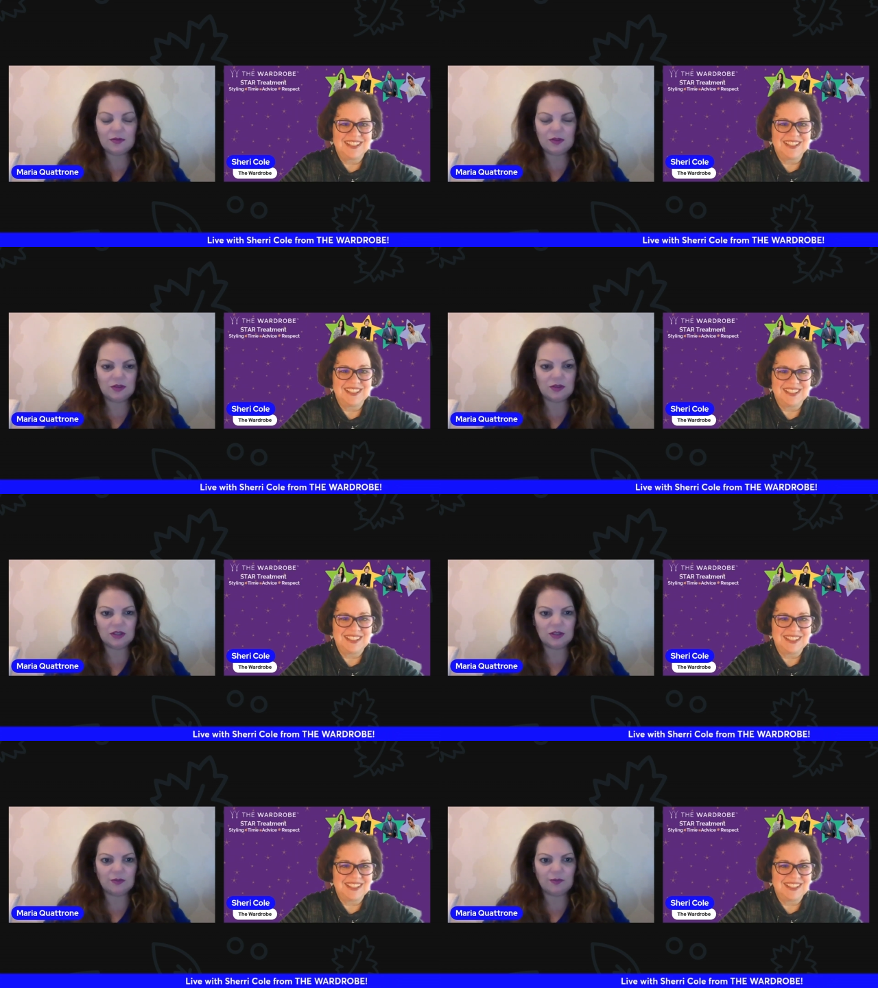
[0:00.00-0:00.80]

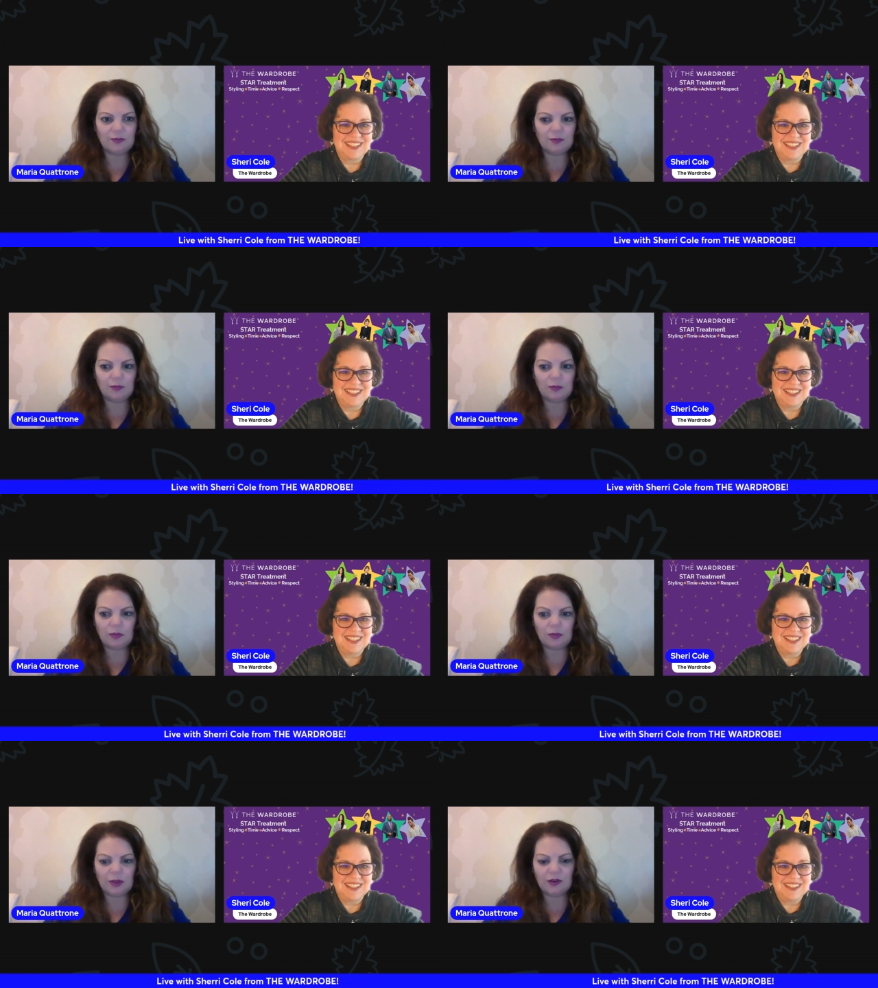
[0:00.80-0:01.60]
Speaker 1: just
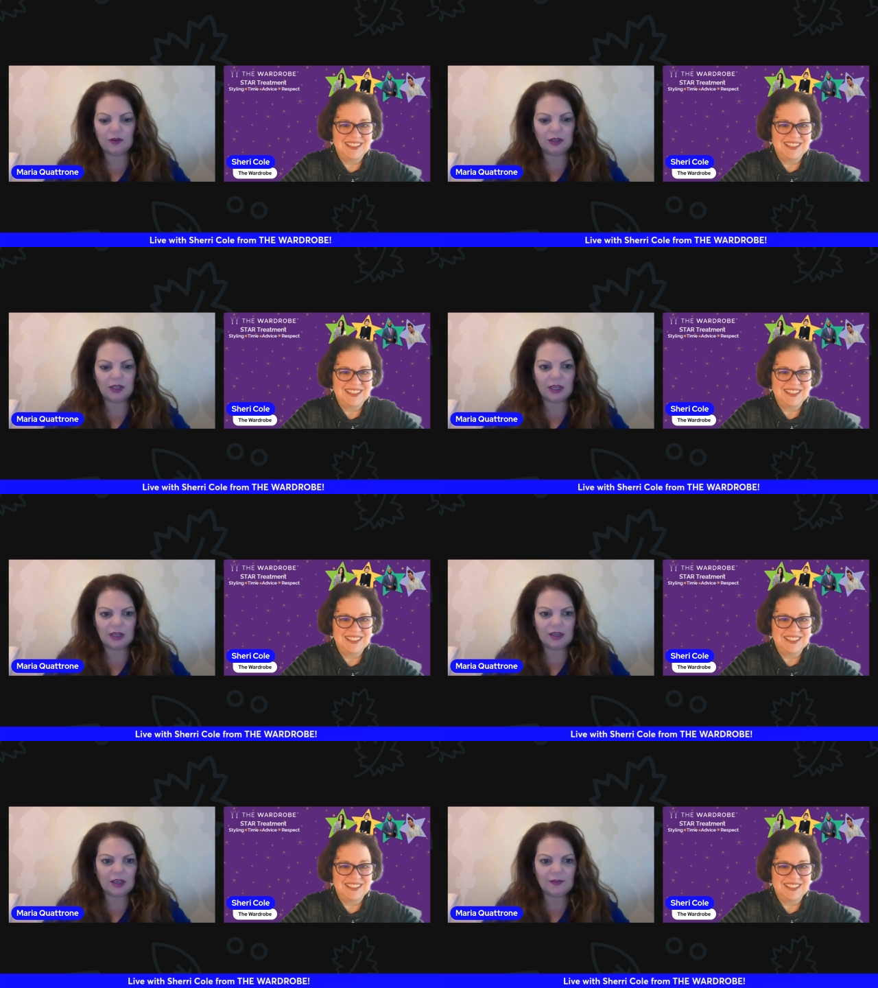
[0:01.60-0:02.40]

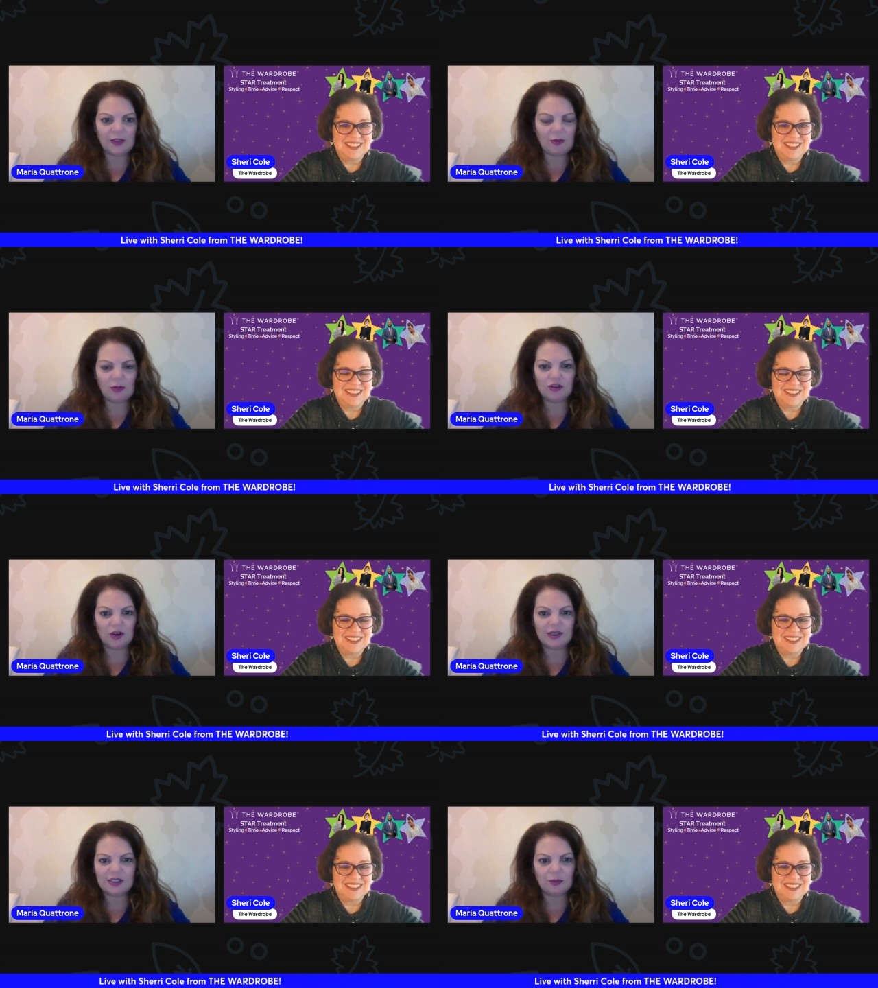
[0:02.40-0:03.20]
literally, if they weren't
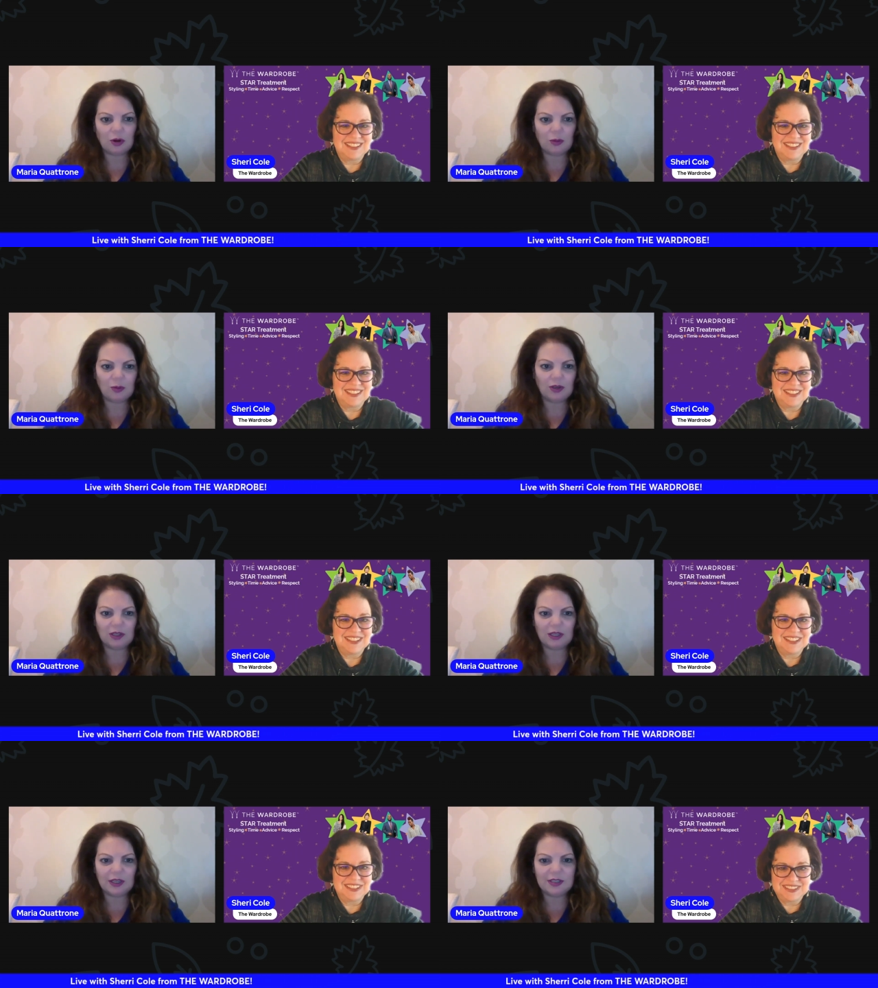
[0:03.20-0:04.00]
dressed
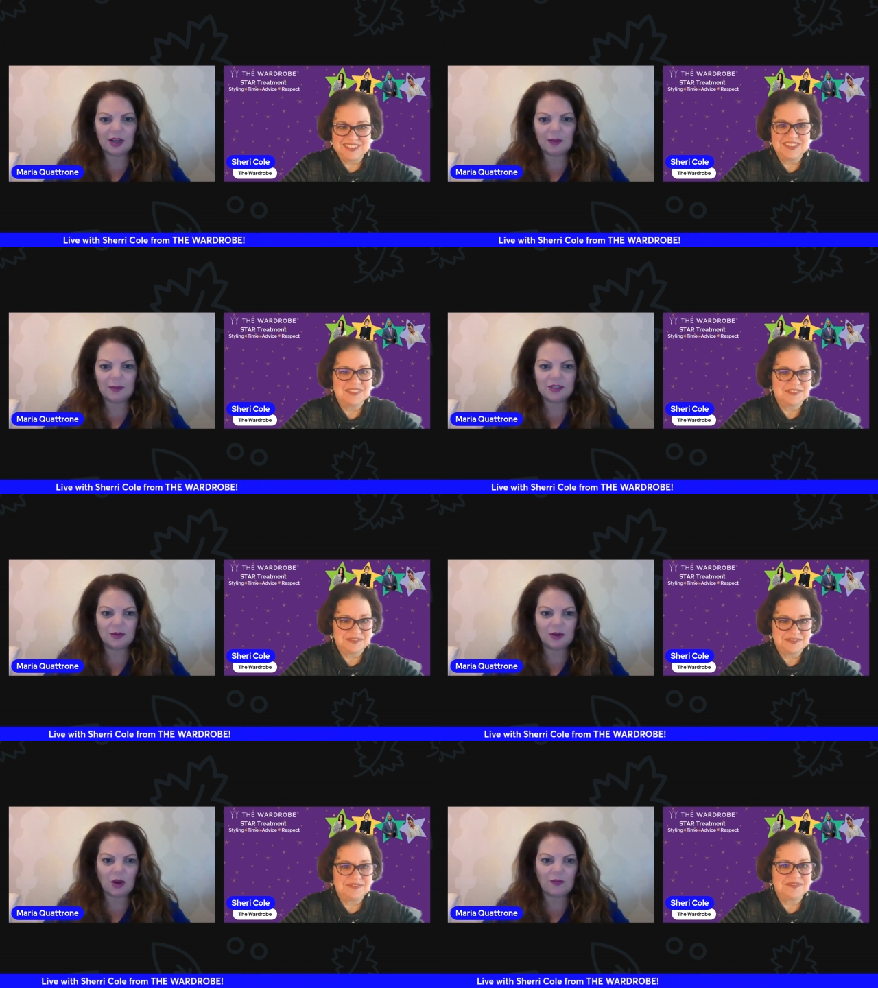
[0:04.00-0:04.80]
appropriately to come into
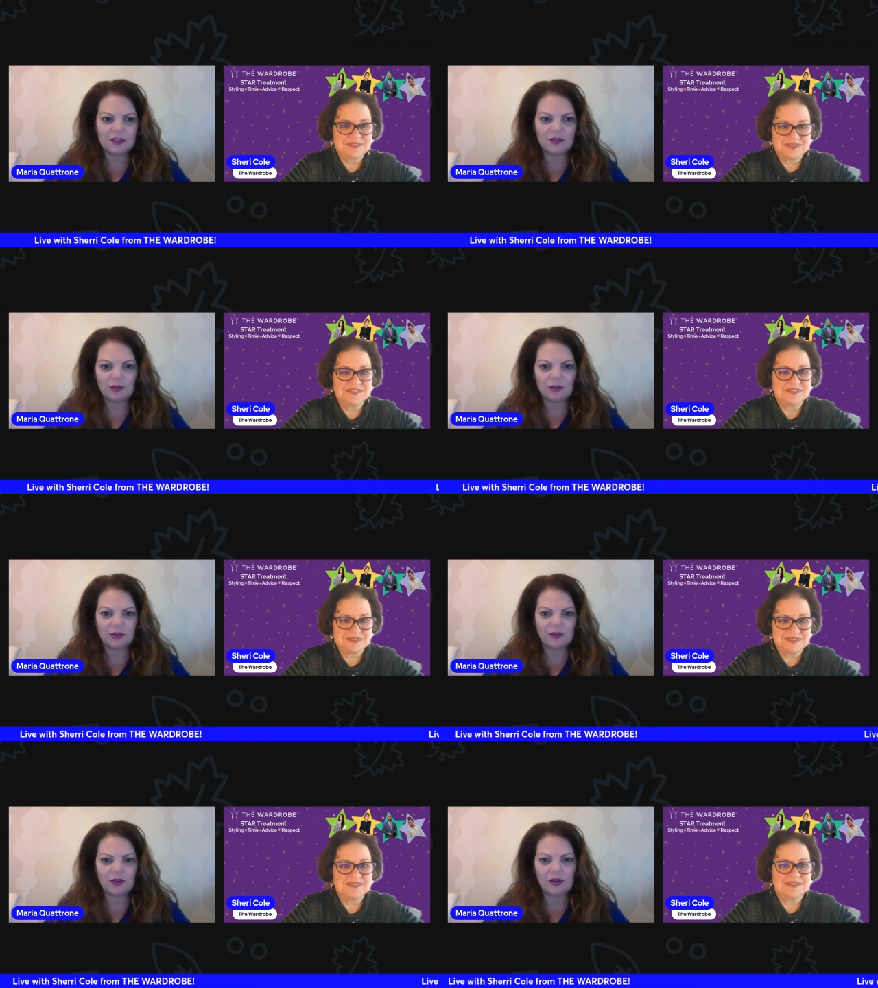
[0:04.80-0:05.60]
an office for an
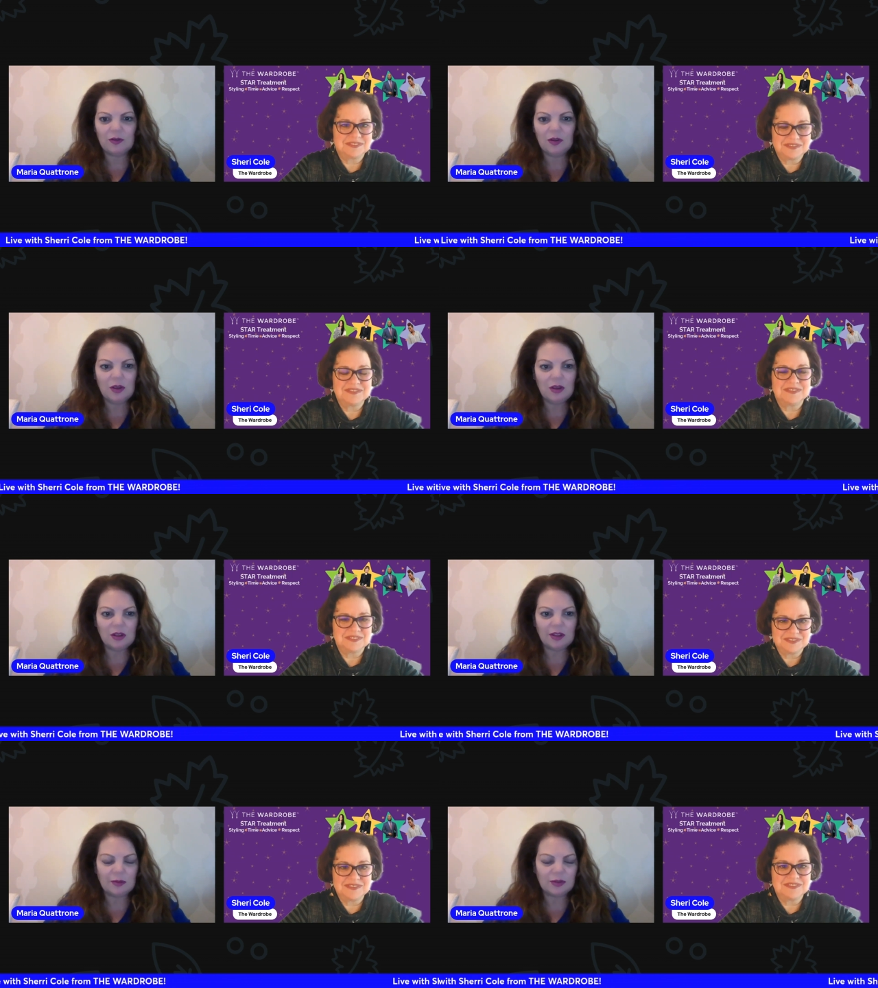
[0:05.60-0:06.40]
interview,
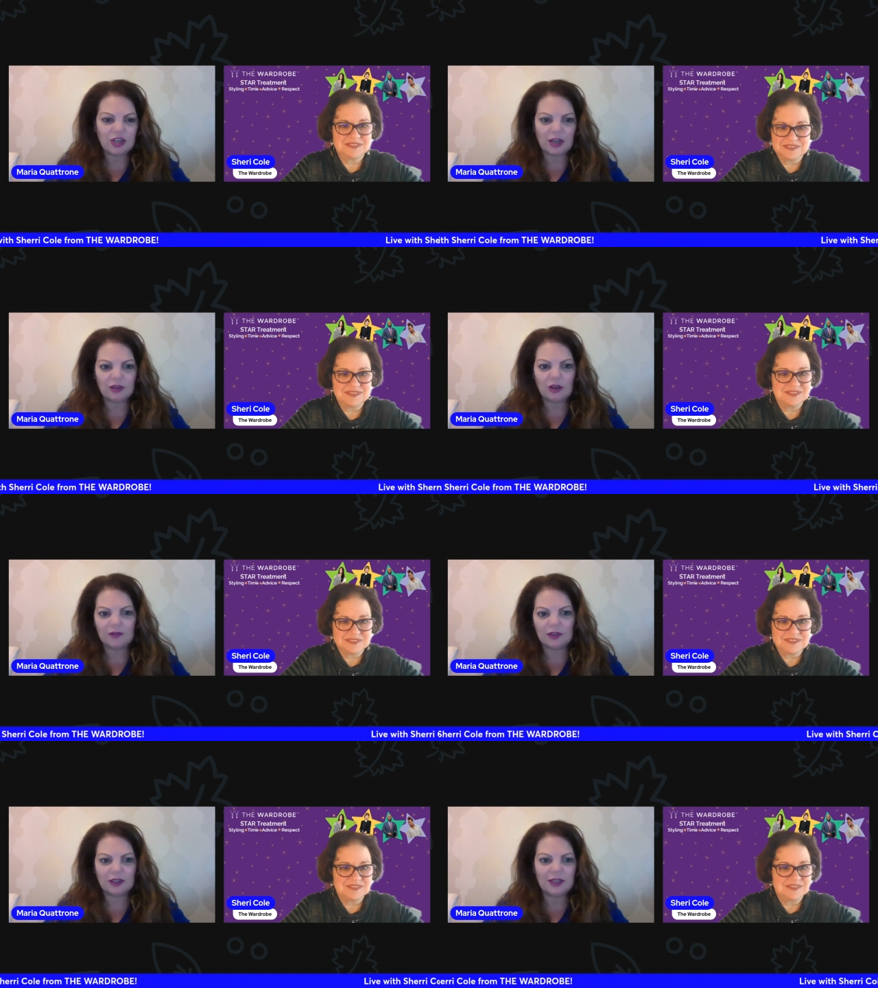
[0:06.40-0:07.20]
they were checked off
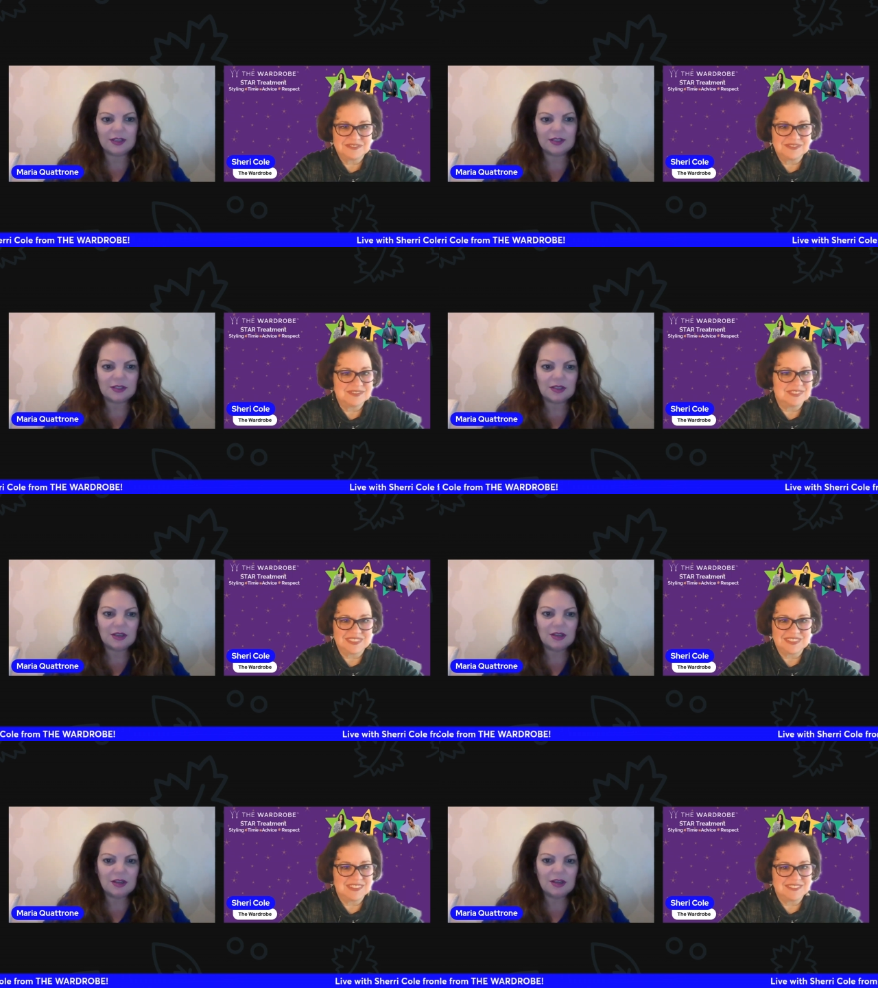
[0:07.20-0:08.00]
the list,
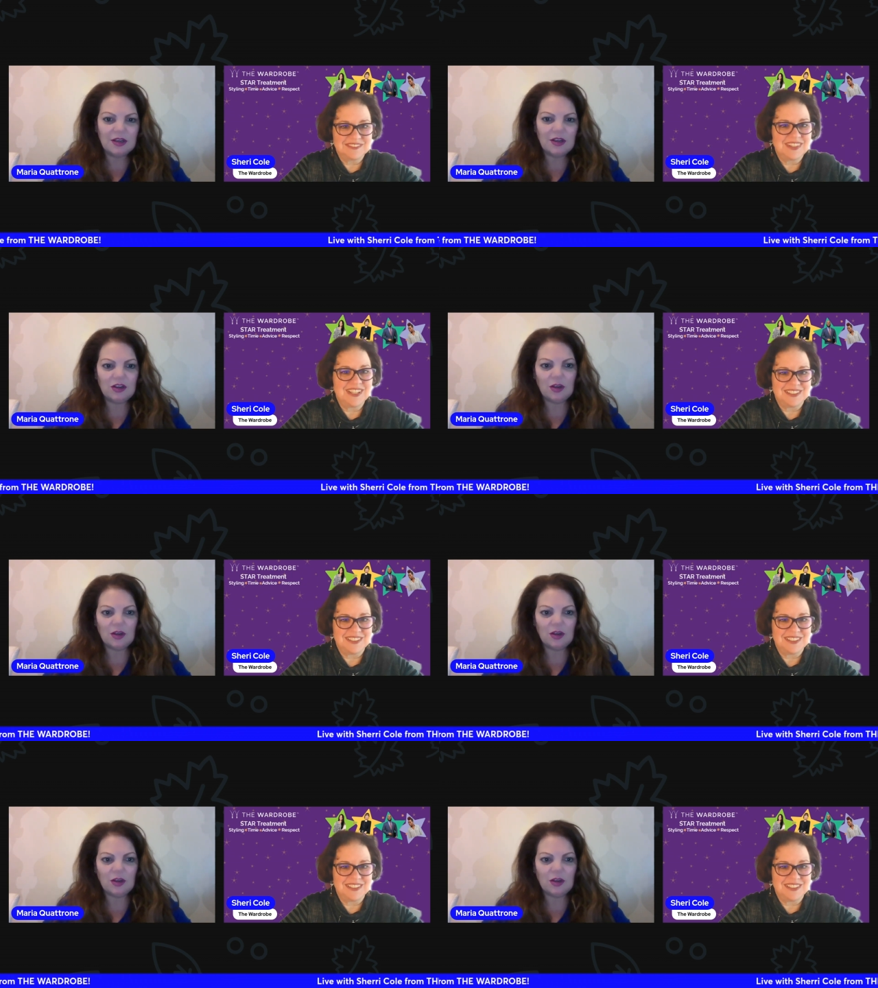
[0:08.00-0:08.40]
right.